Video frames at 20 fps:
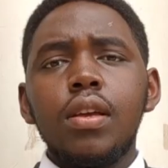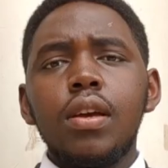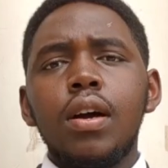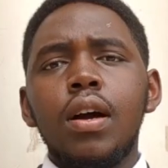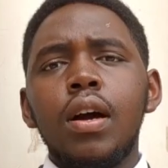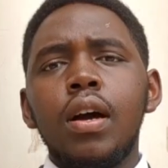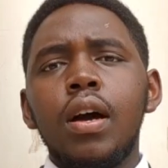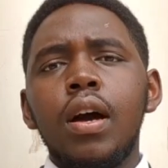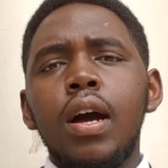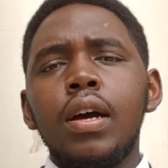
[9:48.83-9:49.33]

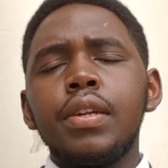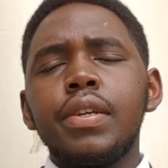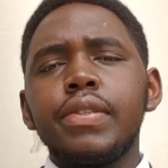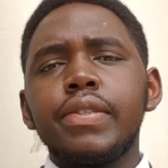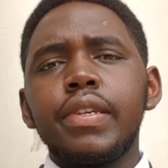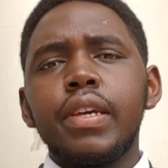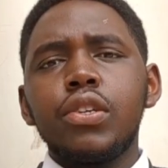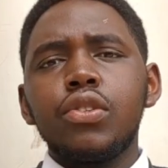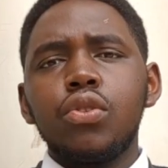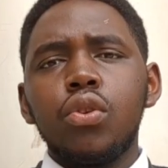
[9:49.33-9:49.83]
under
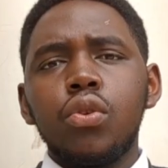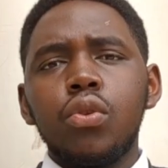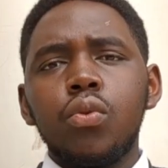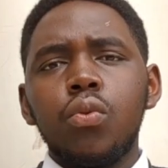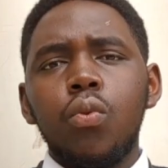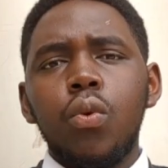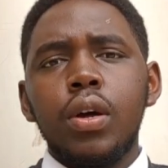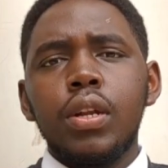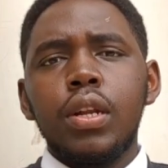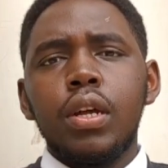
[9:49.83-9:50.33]

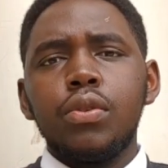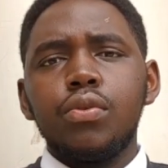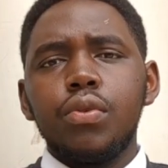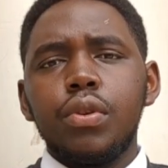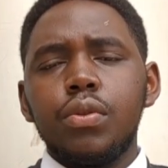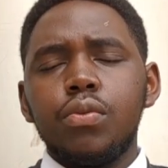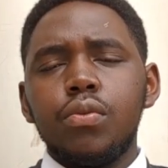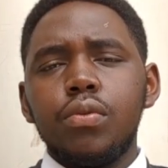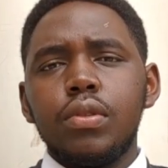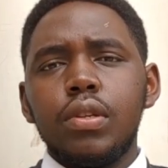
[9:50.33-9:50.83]
Section
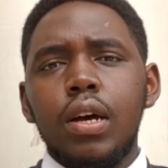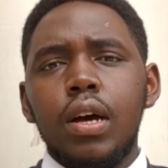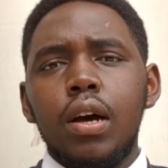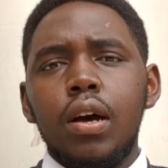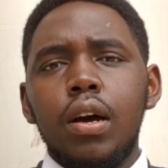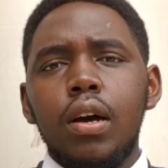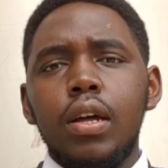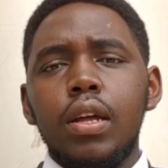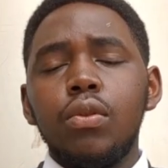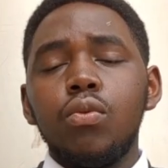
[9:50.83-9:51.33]

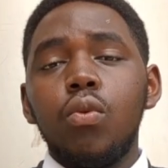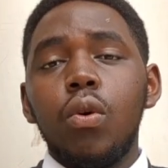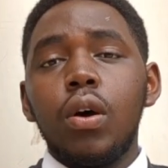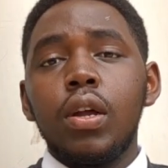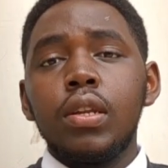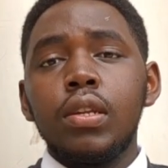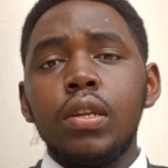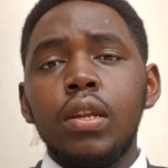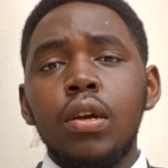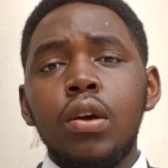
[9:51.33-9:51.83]

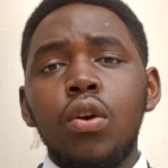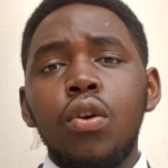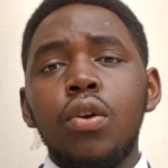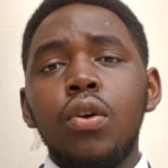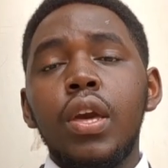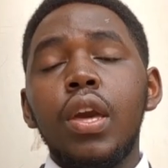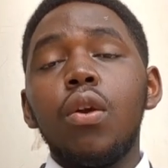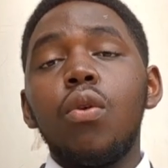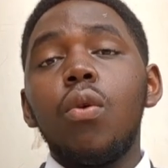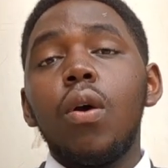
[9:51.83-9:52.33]
101,
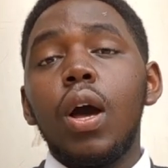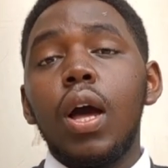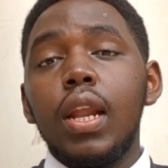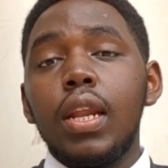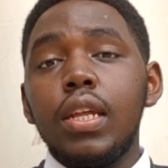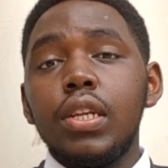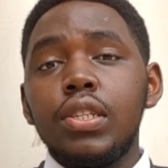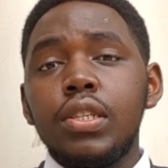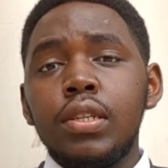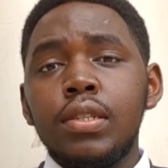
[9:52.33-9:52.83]
he who
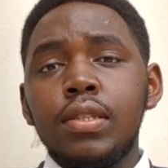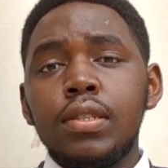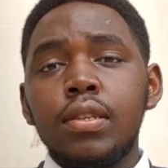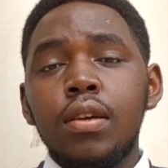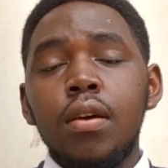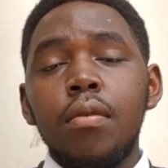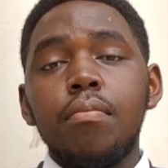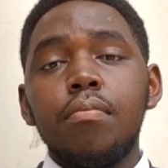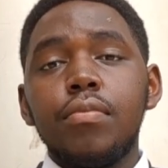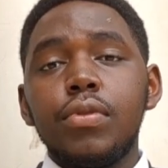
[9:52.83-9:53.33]
alleges
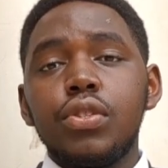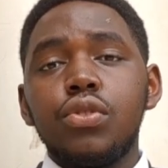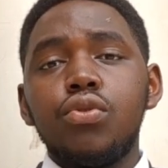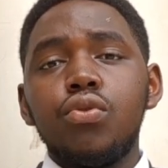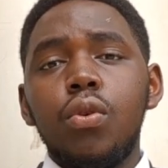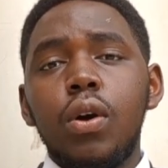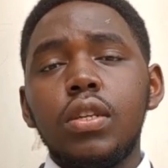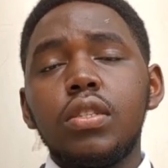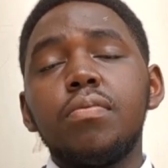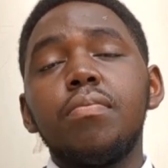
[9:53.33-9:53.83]
must do
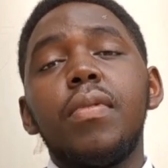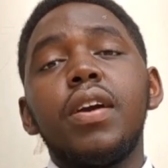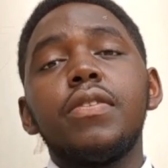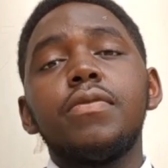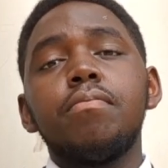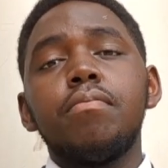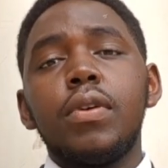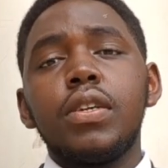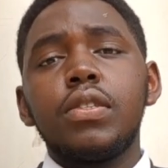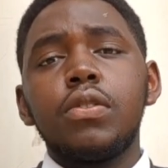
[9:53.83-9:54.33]
what?
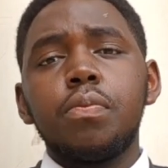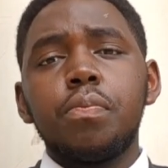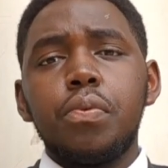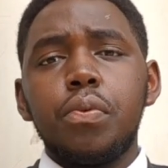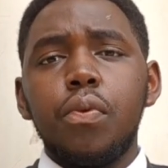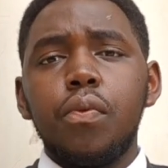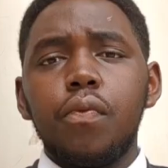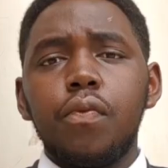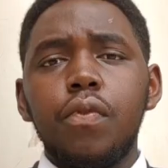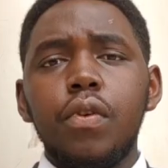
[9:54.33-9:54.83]
Must
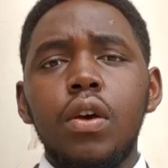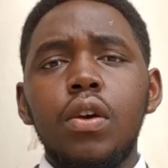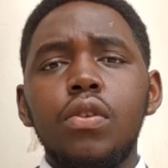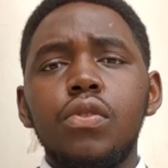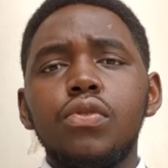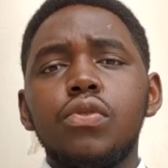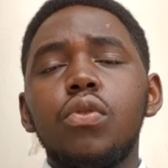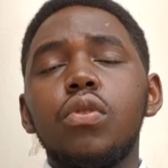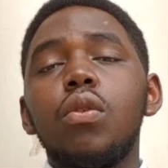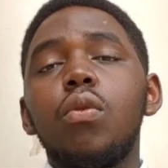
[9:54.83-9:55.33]
prove.
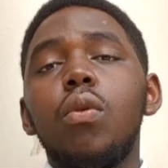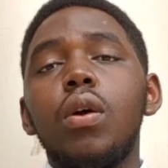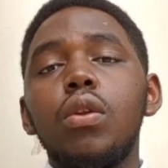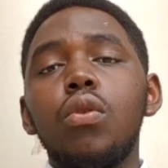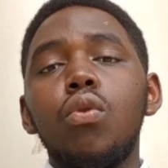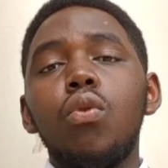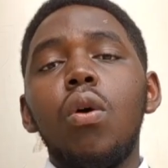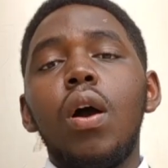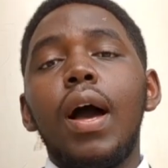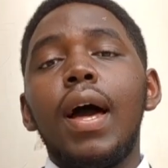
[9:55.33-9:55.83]
So the one
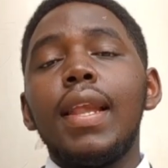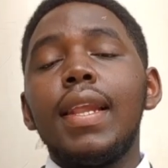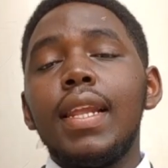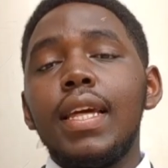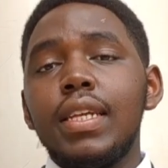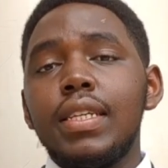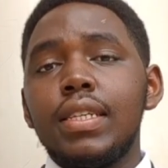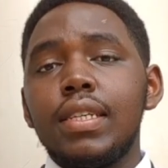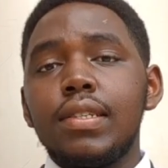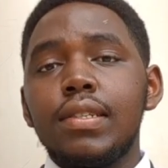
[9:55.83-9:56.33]
who
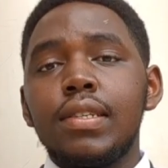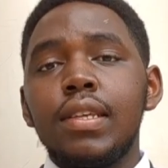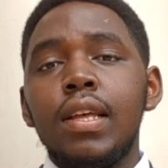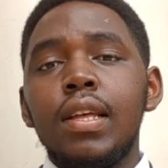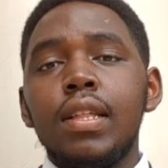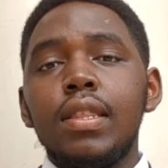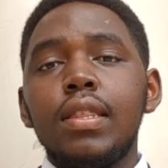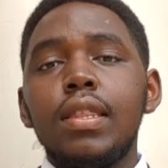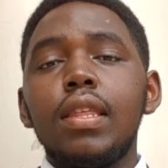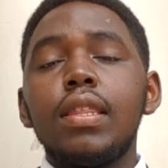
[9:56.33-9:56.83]
alleges
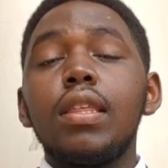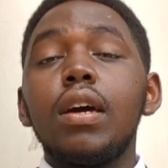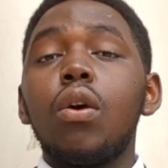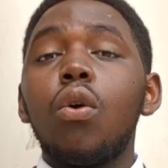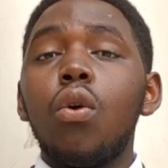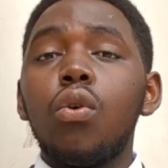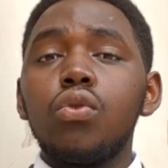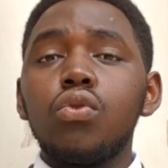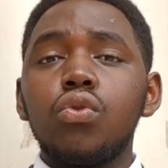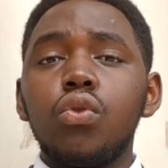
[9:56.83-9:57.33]
that the
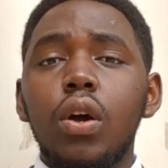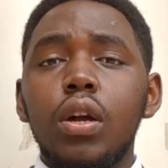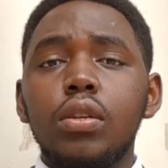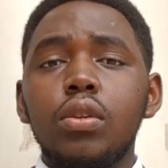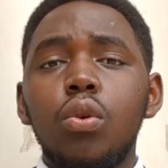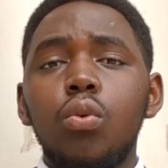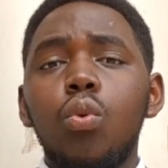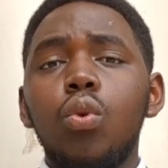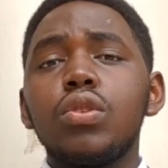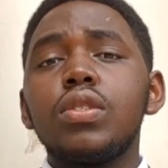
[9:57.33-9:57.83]
contract
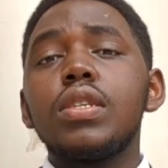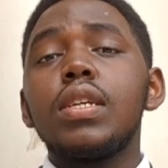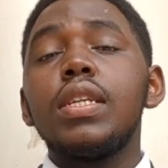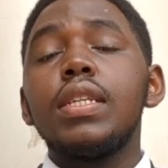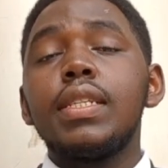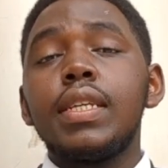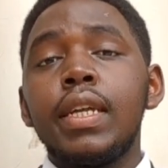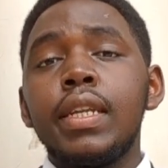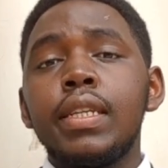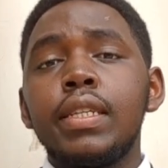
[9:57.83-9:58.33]
was
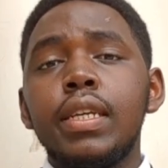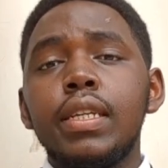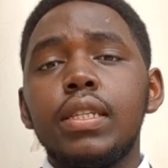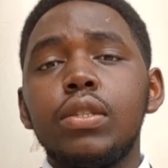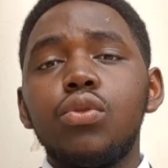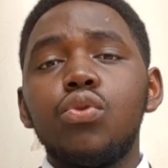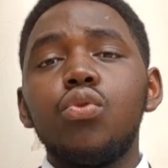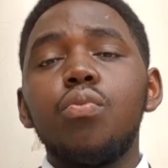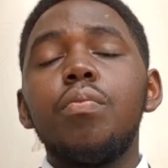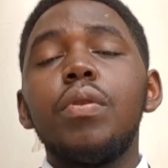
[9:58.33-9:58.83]
intended
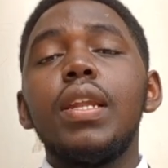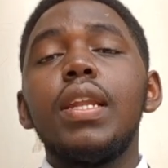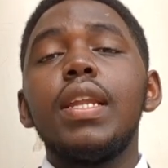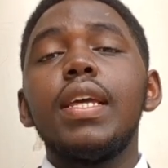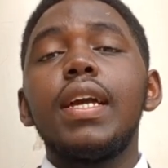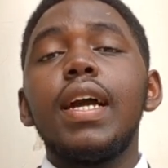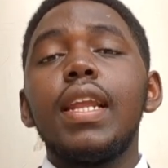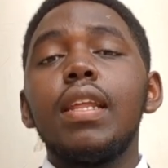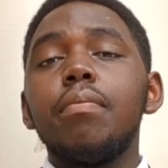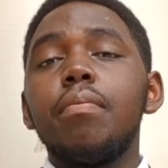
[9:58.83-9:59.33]
to be
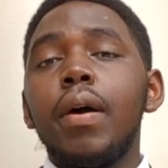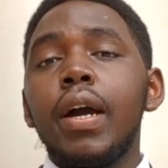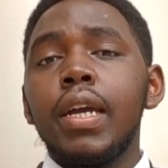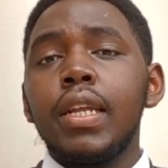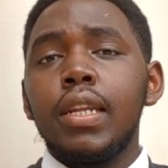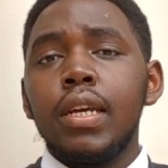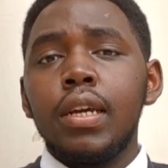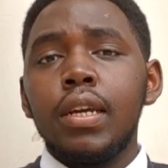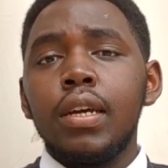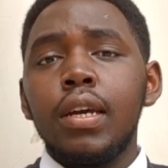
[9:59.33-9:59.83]
legally
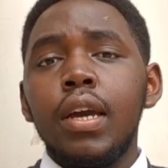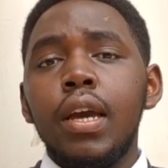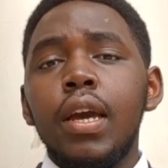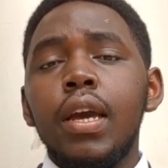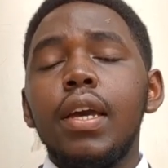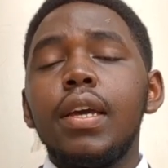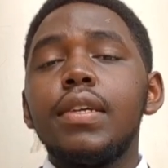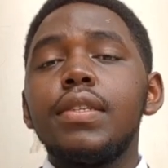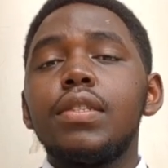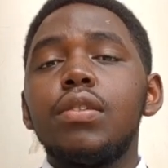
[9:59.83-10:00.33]
binding
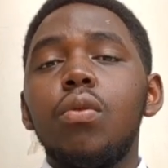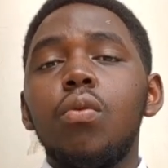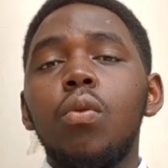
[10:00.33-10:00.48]
is the